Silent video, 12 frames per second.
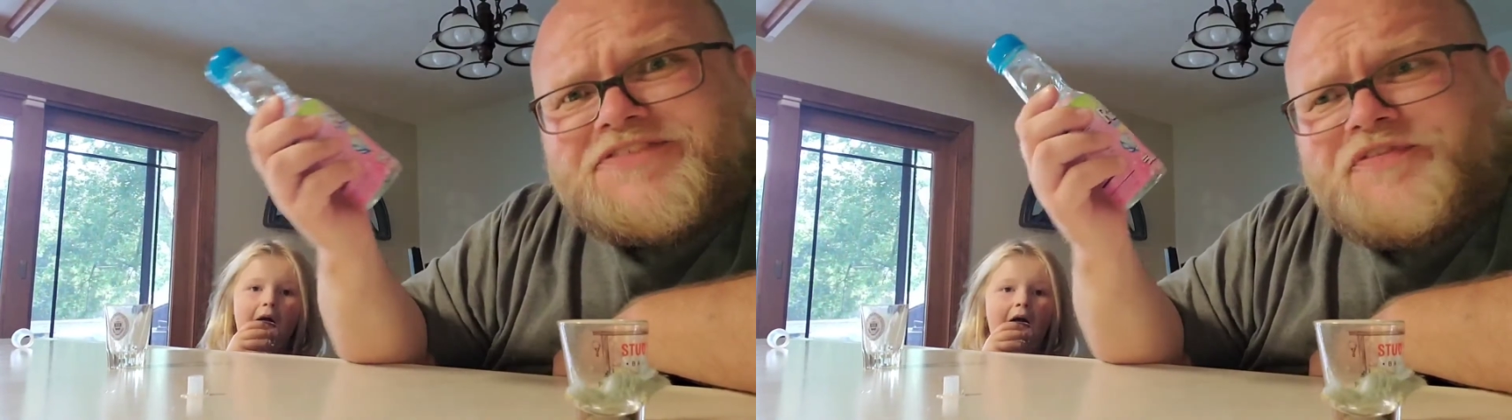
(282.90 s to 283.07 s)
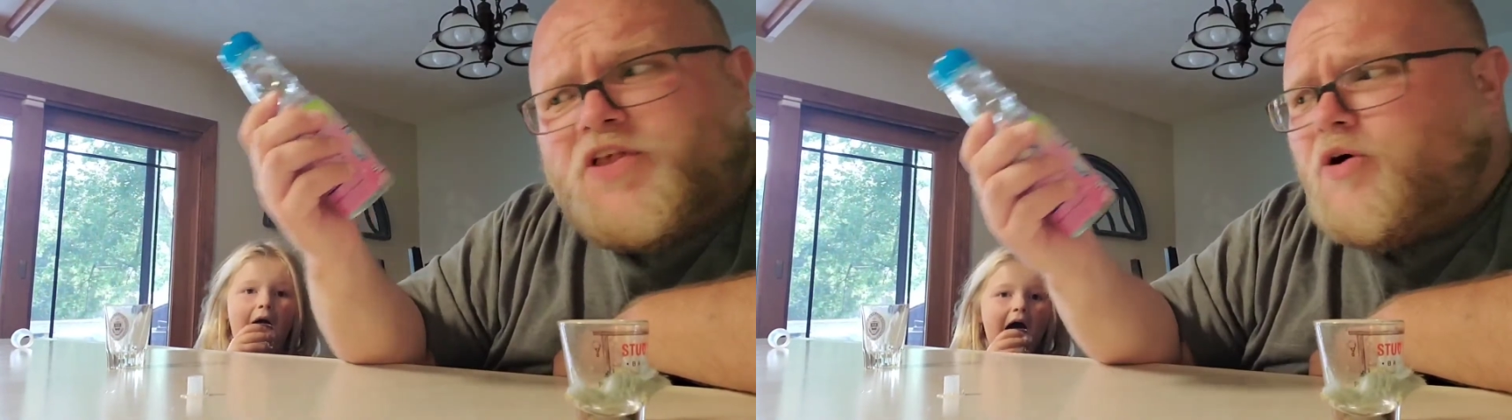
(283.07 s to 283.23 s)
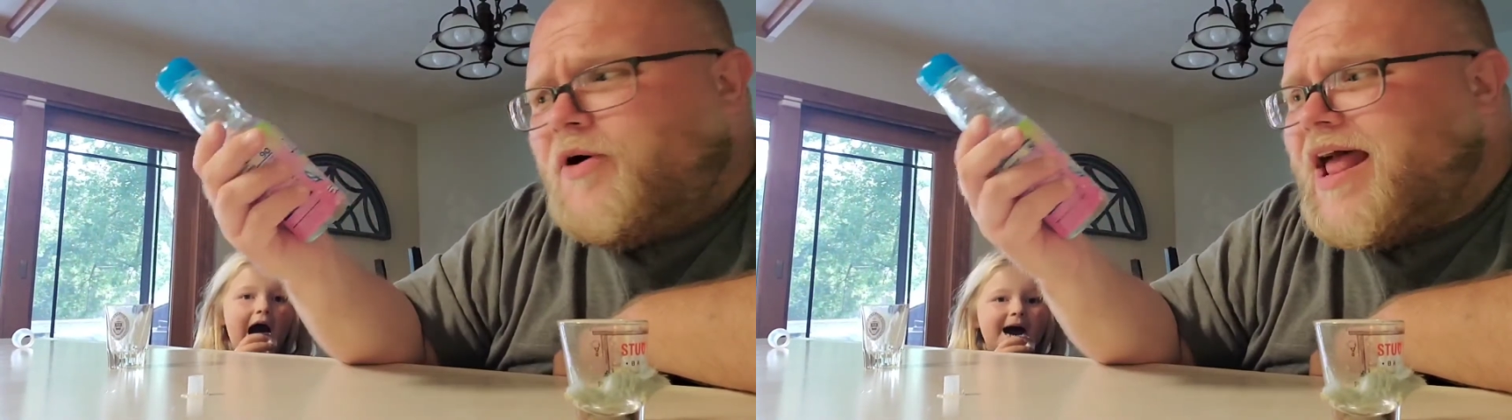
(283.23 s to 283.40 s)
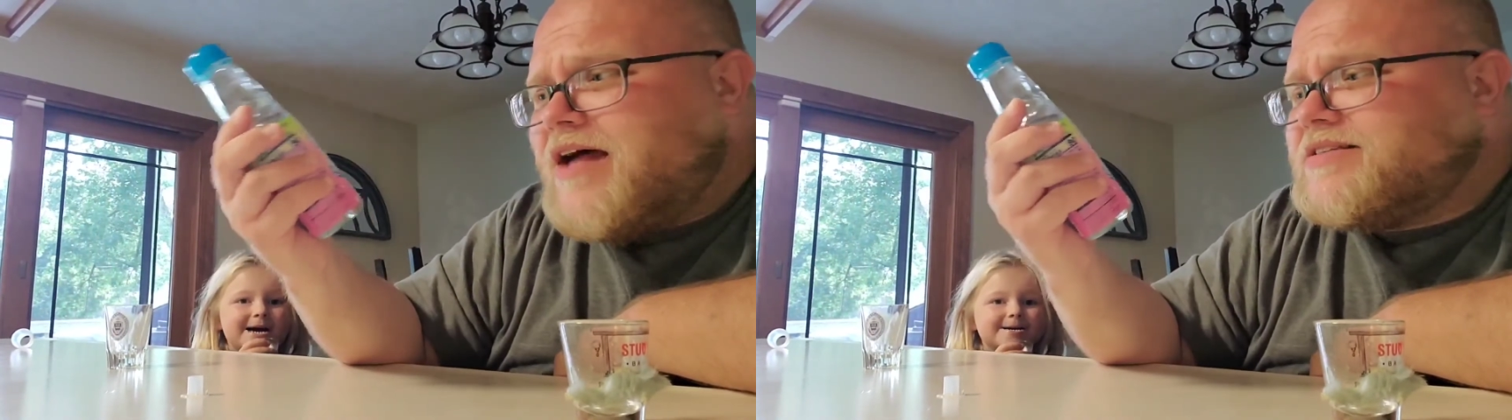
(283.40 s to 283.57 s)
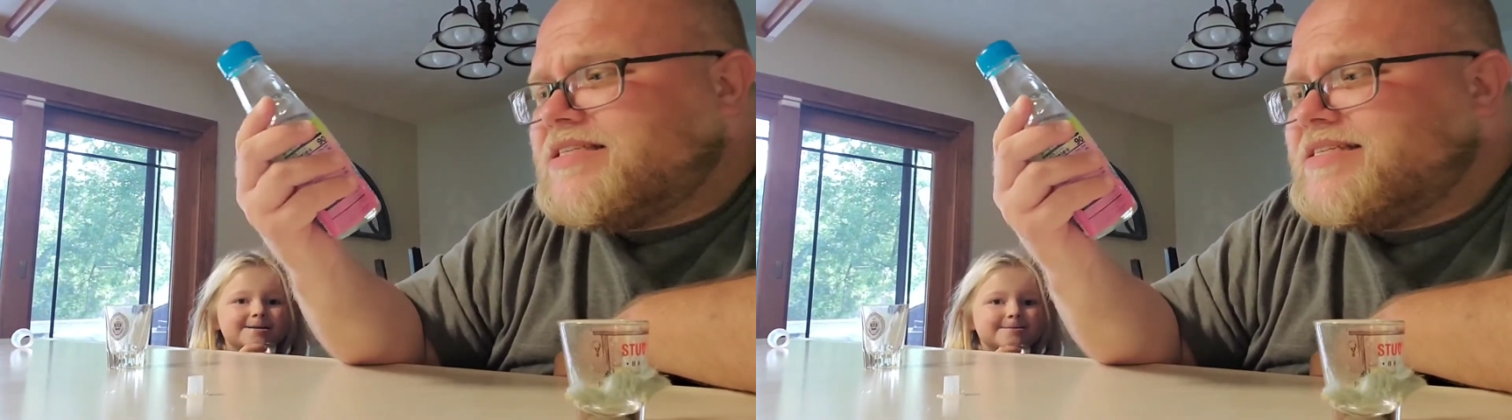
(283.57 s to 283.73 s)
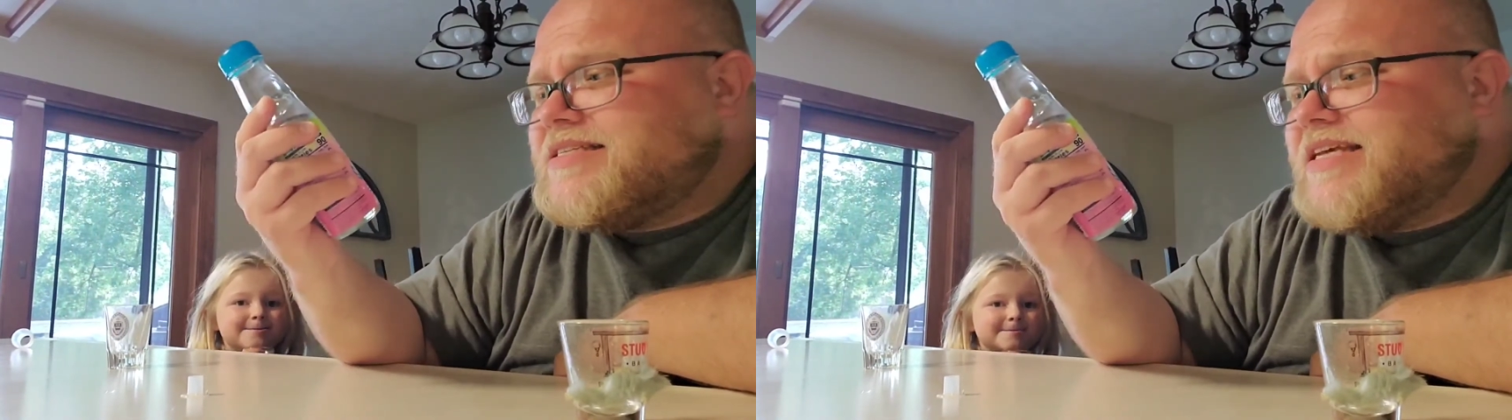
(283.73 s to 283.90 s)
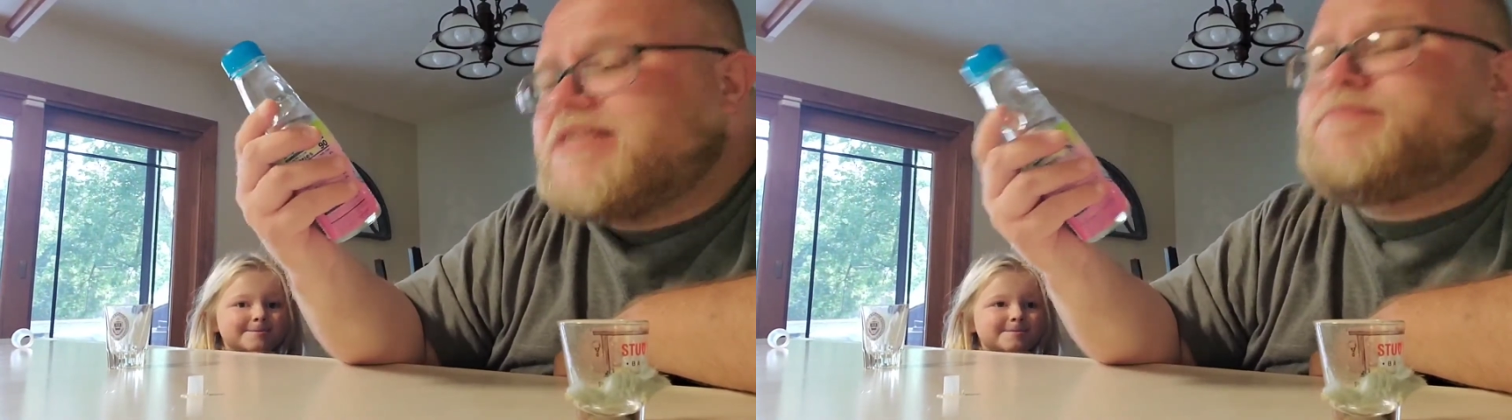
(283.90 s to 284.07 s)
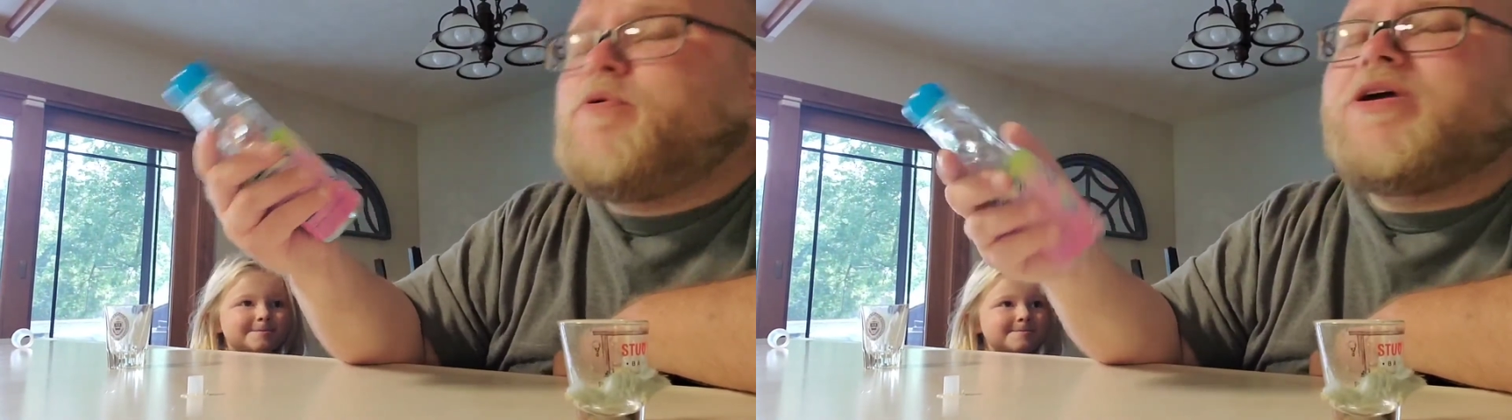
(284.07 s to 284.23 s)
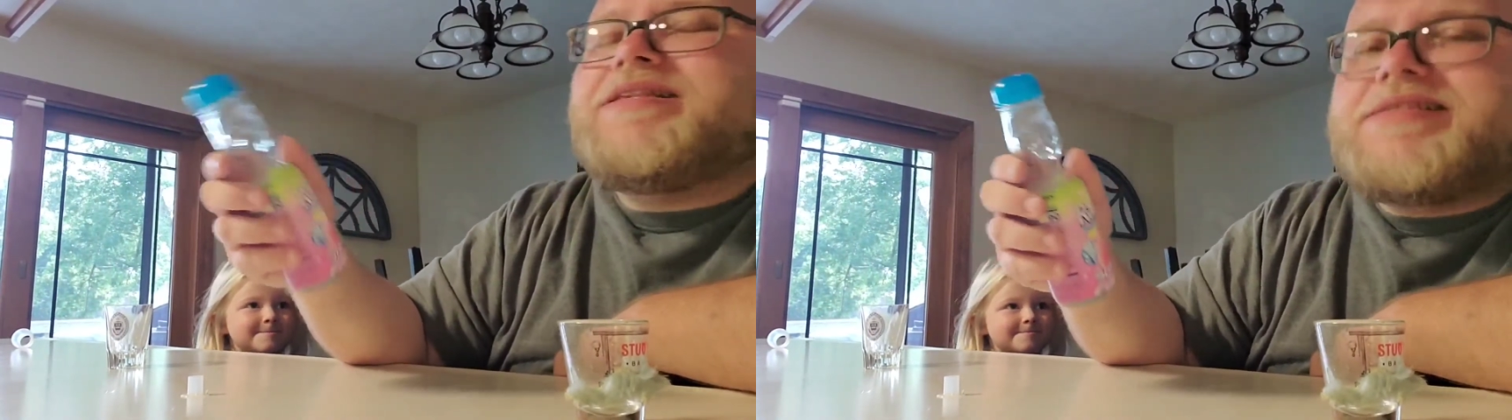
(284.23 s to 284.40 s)
fluid ounces,
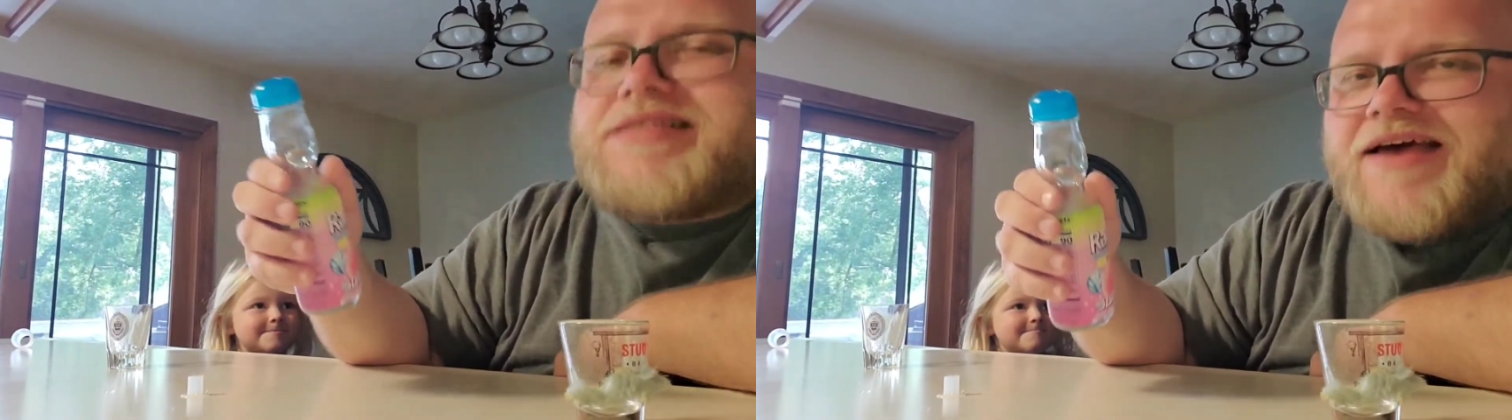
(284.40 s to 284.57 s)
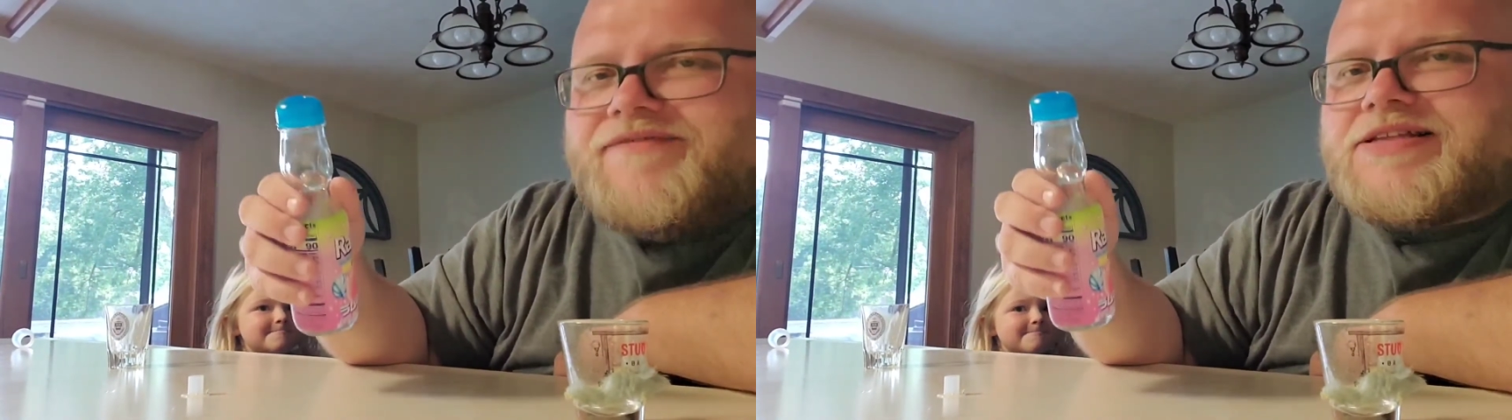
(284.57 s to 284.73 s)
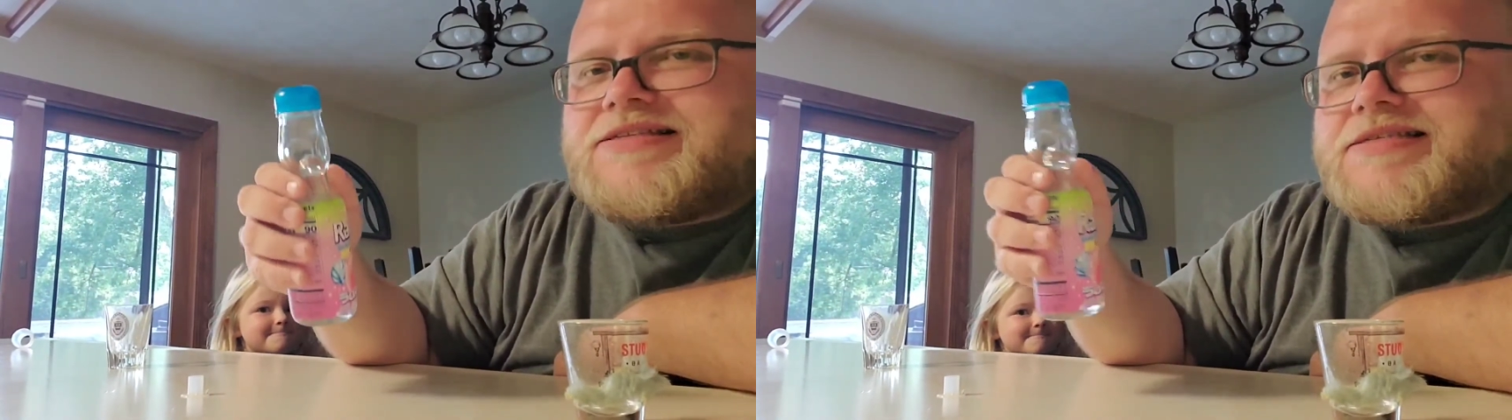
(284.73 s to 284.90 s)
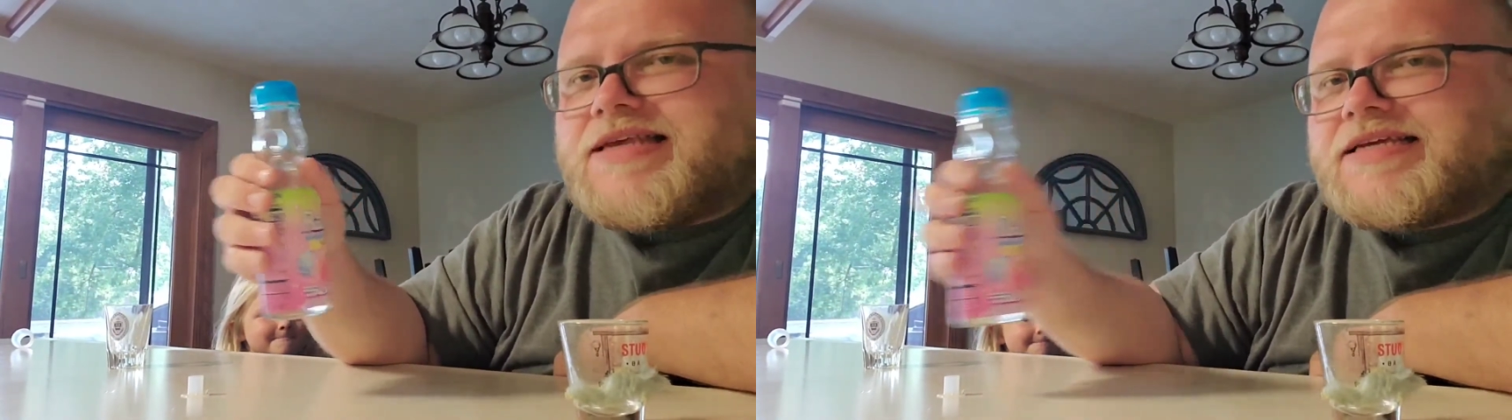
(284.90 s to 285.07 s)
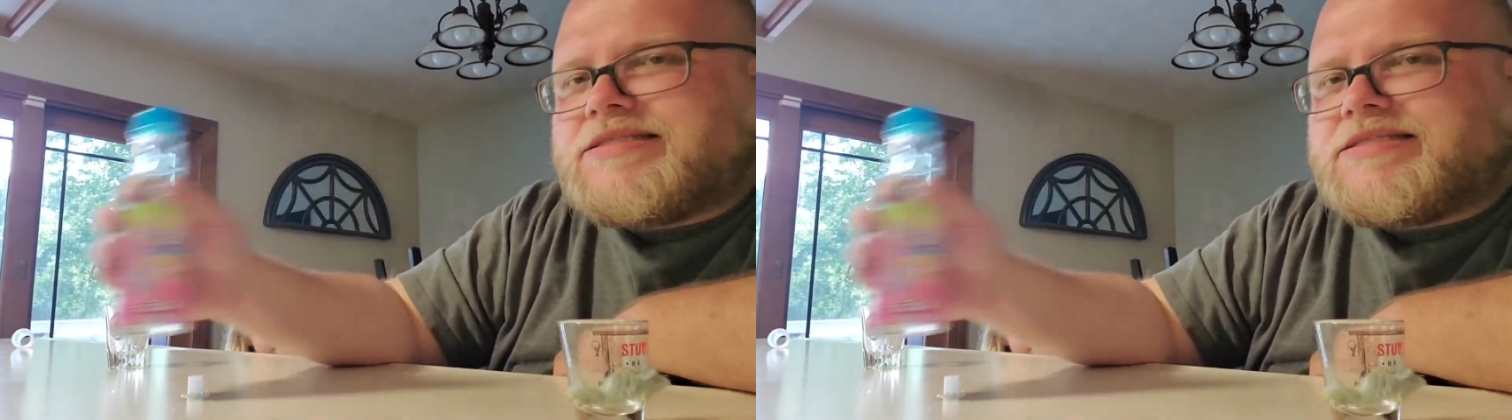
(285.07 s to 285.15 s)
6.76,